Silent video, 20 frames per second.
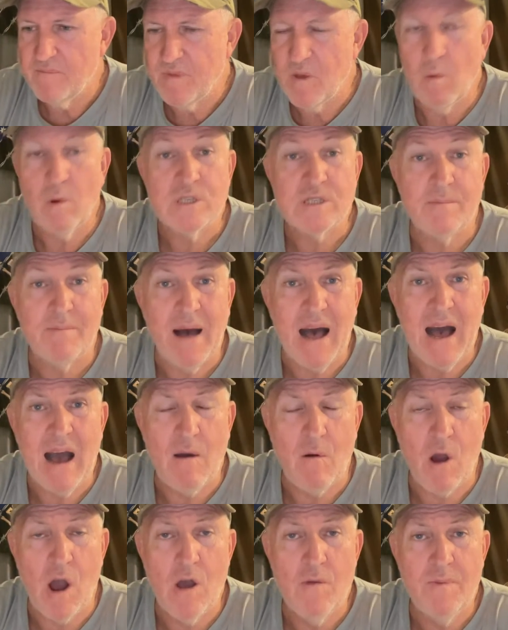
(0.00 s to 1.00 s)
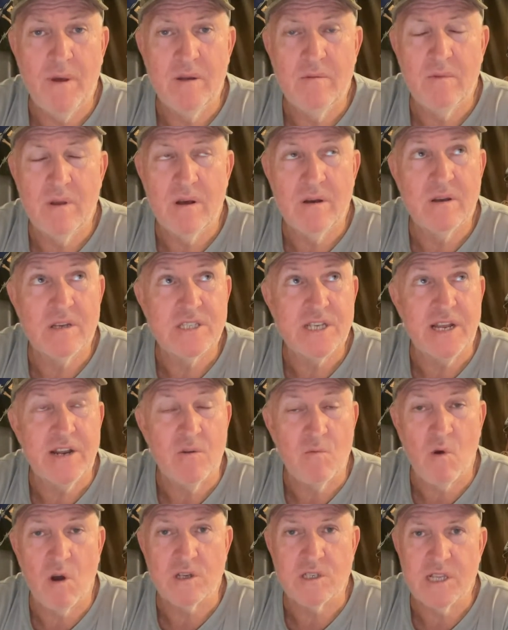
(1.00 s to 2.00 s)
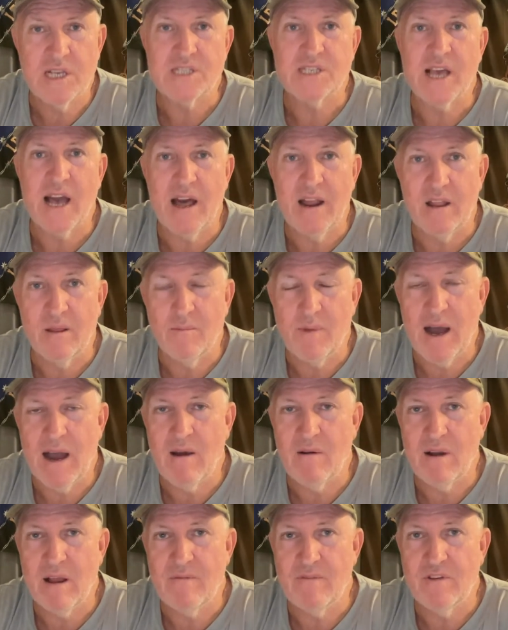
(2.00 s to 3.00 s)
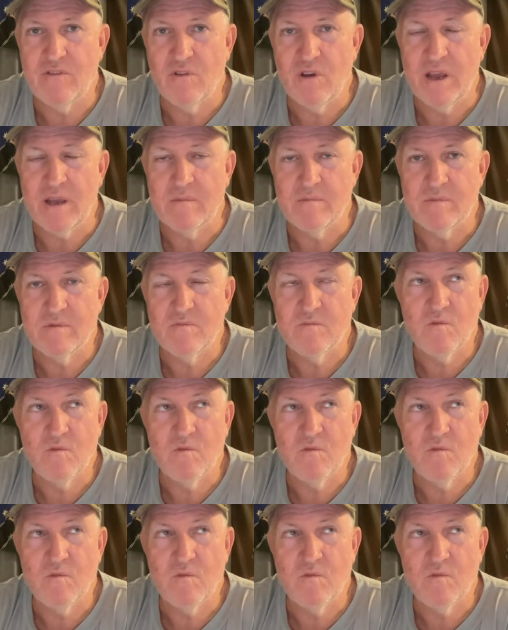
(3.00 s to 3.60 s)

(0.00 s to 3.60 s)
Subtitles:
There was a bar open. I said to Roz, let's go to the bar and have a drink.